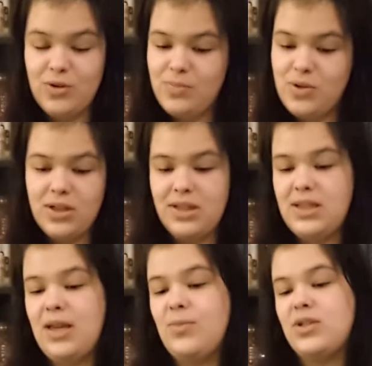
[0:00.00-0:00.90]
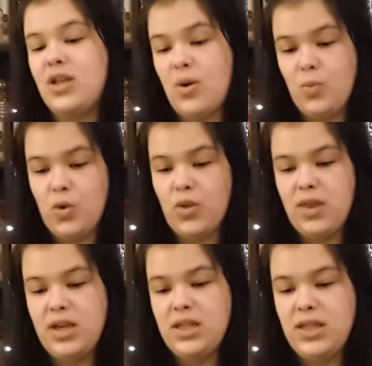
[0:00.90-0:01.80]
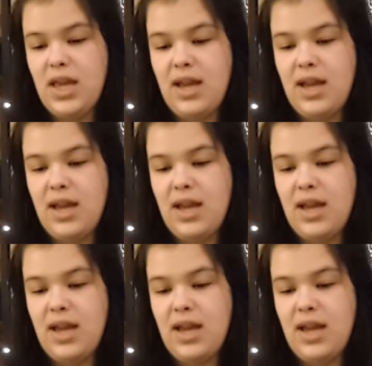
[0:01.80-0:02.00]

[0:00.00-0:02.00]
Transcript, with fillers: Wars books. It was not worth it.